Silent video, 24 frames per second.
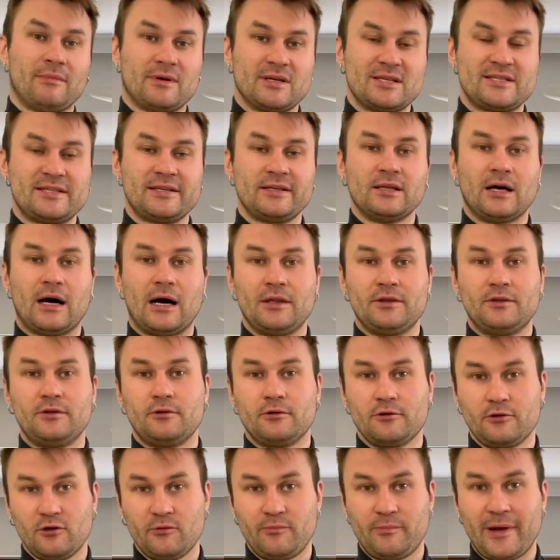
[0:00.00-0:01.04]
are still under
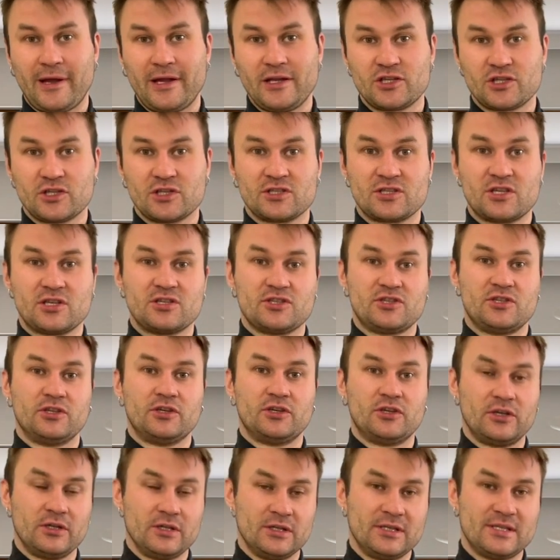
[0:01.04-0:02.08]
occupation since the
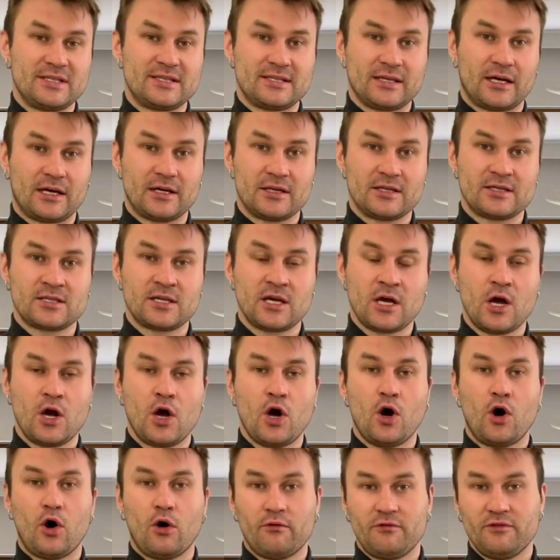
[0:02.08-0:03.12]
early starts
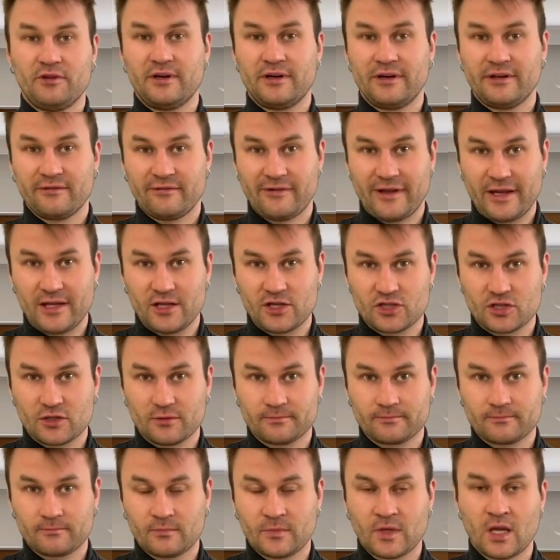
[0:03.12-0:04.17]
of their invasion.
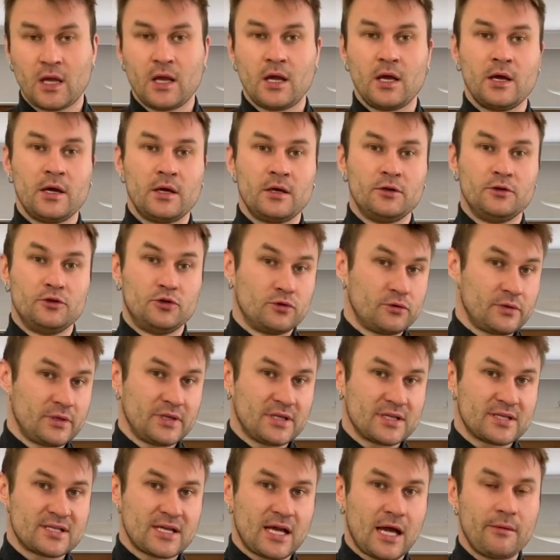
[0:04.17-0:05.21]
During
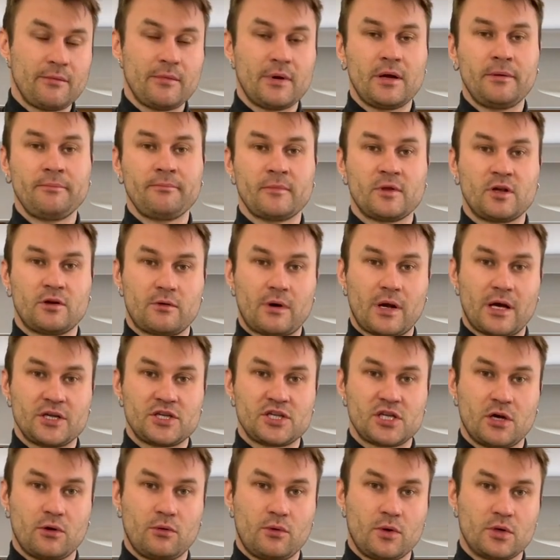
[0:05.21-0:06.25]
the summer,
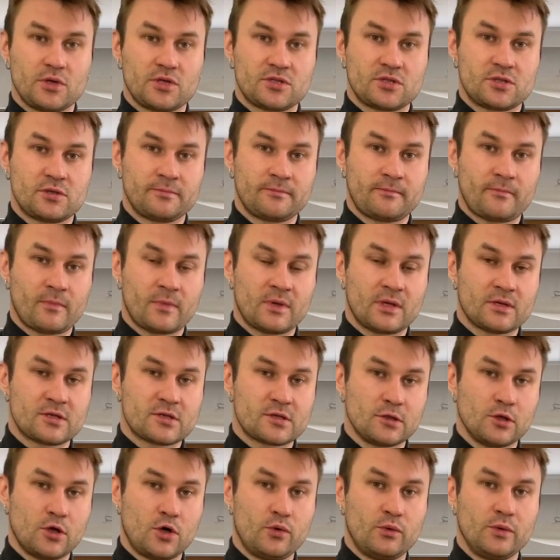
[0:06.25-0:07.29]
Russia was
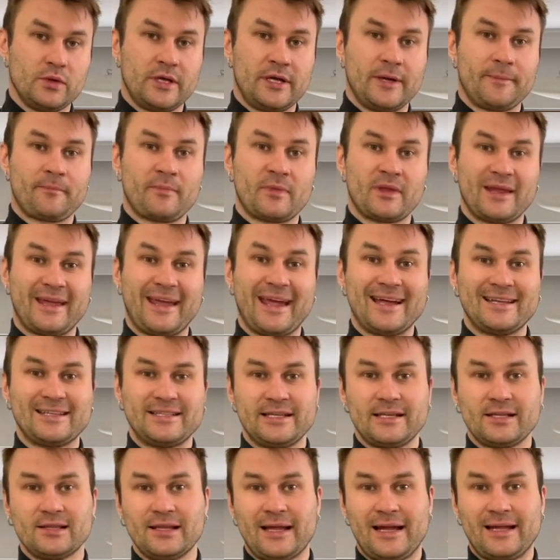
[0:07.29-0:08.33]
slowly
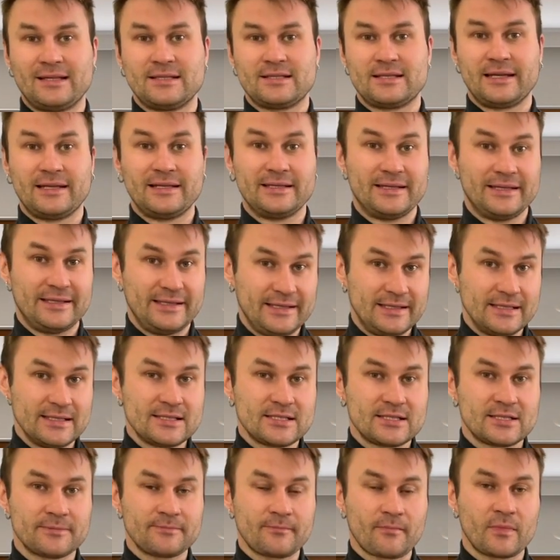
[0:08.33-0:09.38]
getting land in the
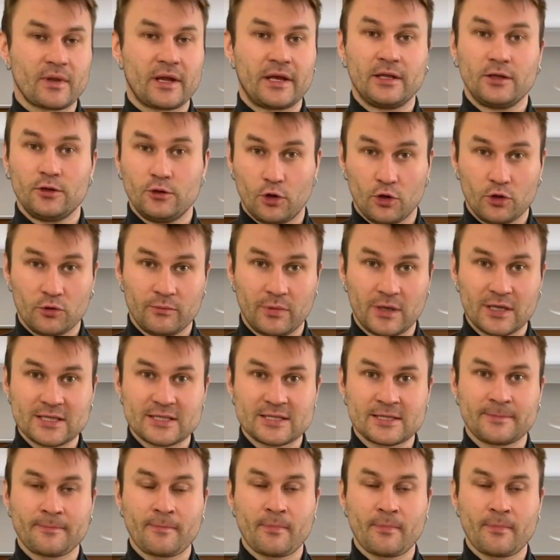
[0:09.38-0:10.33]
east, in Donbas,